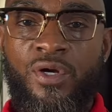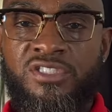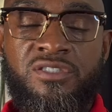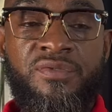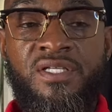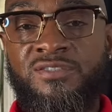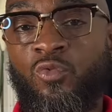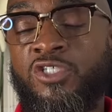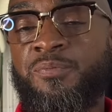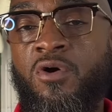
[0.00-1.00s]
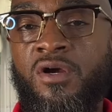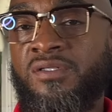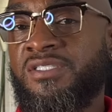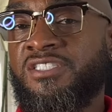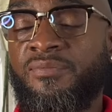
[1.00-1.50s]
something that's more
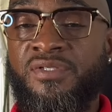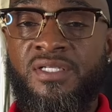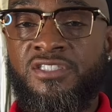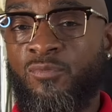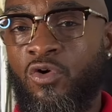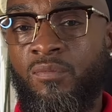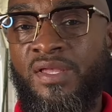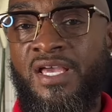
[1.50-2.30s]
sparkling, something that is more